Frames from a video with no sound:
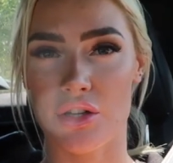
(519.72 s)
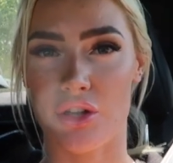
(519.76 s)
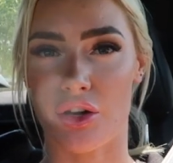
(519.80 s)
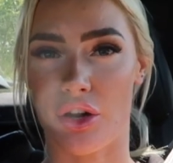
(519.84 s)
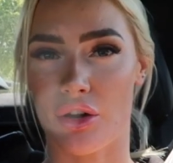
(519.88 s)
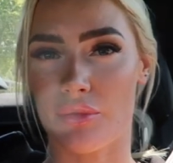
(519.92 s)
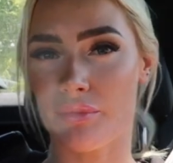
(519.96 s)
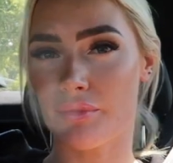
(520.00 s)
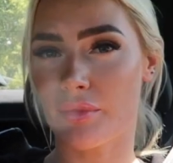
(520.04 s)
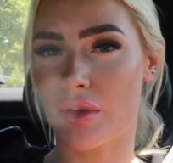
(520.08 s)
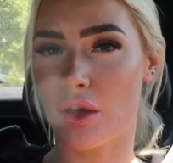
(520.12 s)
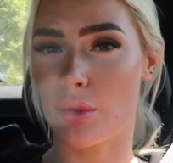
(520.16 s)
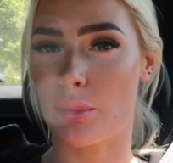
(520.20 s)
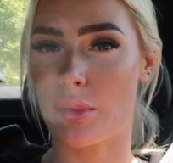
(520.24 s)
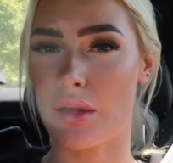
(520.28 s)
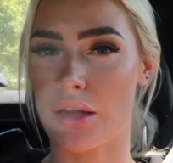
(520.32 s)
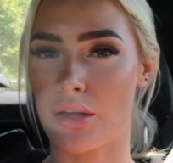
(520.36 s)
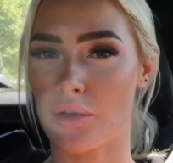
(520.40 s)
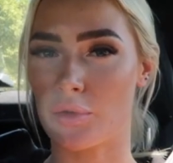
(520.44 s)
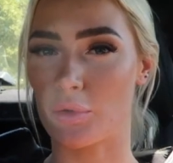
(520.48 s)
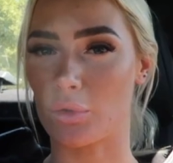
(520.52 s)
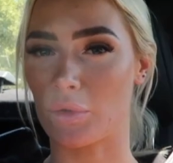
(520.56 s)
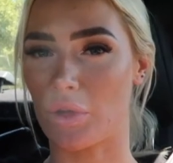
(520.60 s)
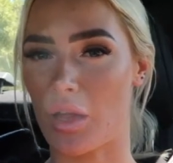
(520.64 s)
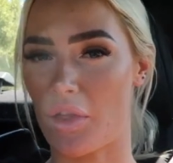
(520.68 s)
You know, it could be
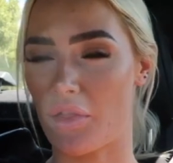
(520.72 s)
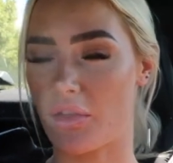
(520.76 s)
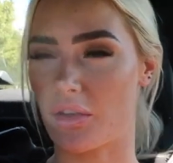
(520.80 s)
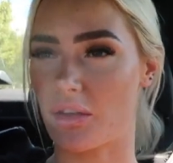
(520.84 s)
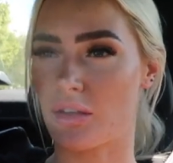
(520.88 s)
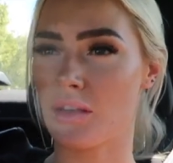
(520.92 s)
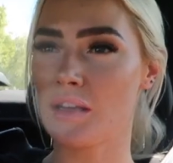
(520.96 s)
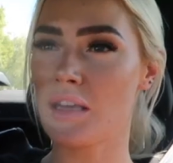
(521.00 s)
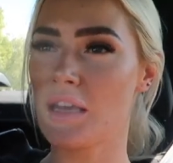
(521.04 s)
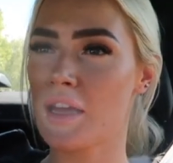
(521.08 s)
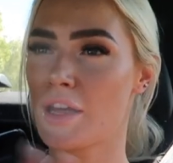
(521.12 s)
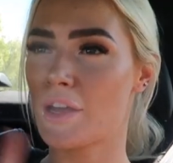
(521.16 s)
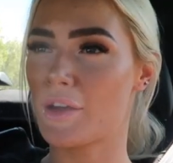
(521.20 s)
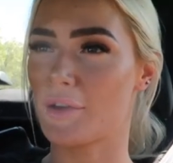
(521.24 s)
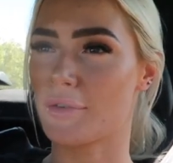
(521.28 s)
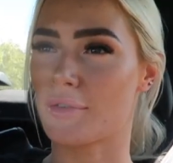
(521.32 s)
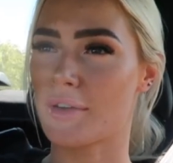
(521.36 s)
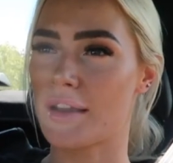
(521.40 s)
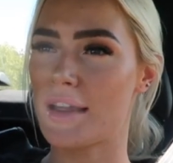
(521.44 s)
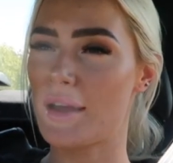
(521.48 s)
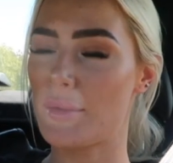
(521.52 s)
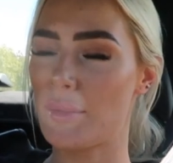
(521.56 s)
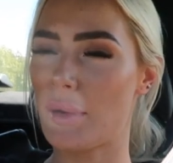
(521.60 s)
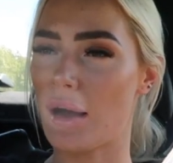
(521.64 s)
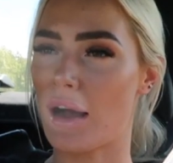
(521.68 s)
a cool other
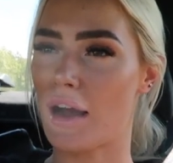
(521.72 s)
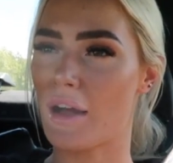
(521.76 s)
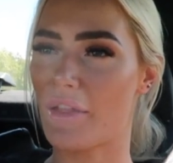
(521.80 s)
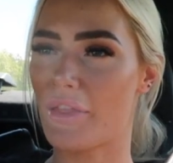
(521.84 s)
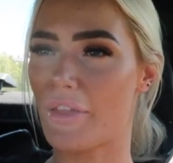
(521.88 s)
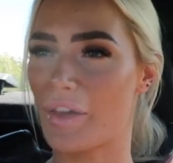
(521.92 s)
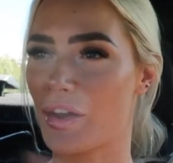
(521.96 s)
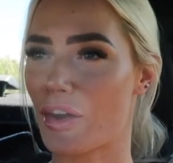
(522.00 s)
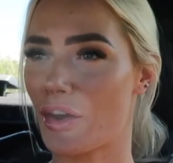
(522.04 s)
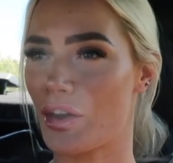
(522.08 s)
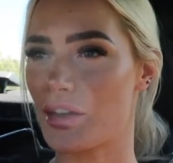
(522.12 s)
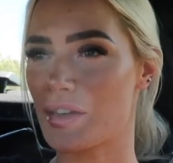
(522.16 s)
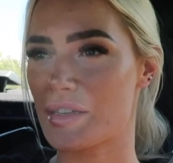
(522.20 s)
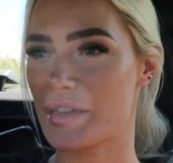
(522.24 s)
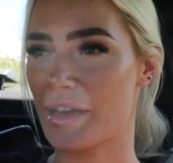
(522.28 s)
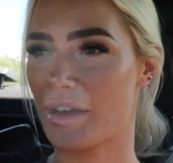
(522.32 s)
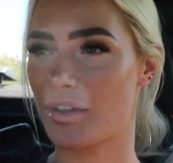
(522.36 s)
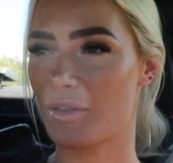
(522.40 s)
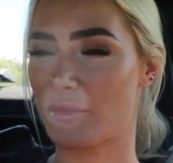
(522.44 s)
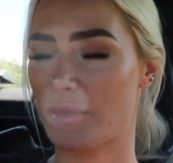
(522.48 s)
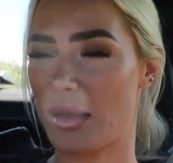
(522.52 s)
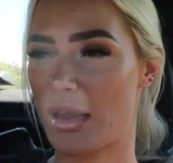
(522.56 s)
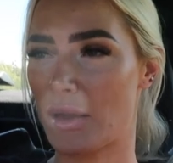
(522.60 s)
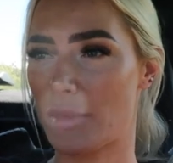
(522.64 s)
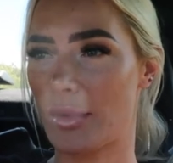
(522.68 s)
career path I go
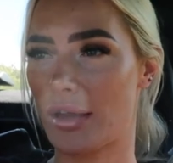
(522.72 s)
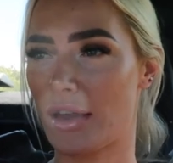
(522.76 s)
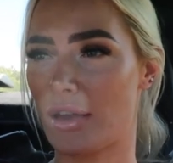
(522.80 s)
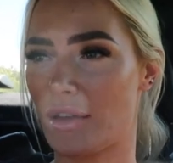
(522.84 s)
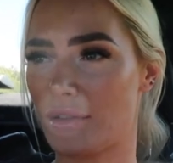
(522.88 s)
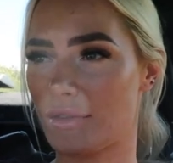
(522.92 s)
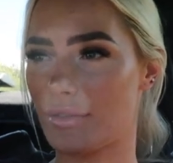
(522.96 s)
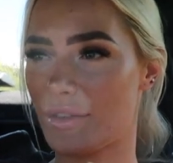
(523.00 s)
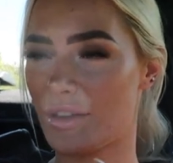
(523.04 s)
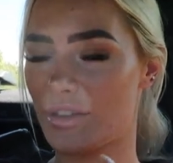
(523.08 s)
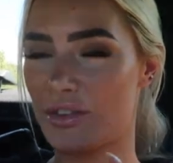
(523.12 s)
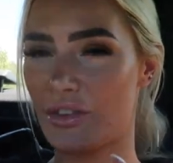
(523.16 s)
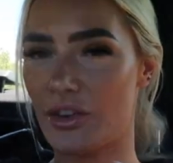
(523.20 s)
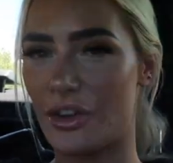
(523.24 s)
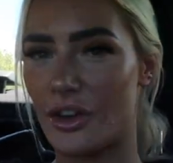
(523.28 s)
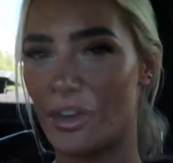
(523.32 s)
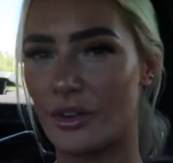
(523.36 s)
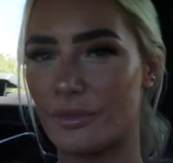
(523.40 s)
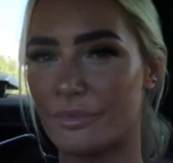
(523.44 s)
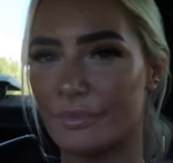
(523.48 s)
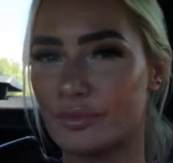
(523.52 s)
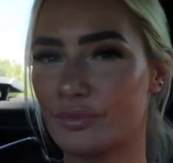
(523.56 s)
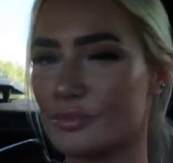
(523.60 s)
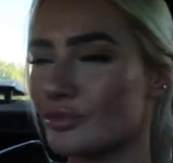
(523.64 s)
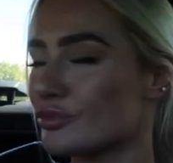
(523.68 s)
down, maybe. I don't
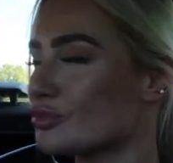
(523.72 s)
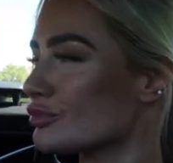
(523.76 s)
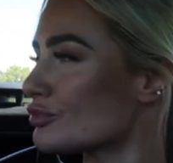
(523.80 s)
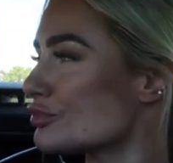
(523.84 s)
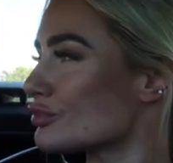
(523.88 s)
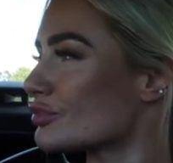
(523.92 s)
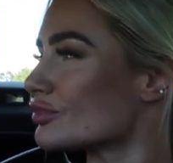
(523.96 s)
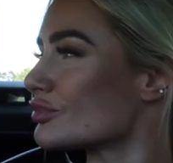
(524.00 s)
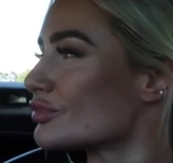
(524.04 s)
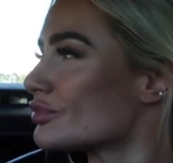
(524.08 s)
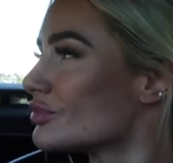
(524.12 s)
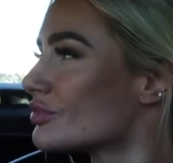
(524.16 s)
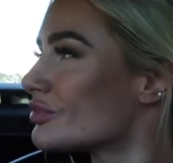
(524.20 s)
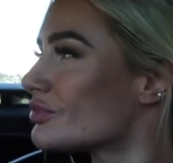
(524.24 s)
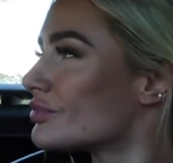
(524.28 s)
know.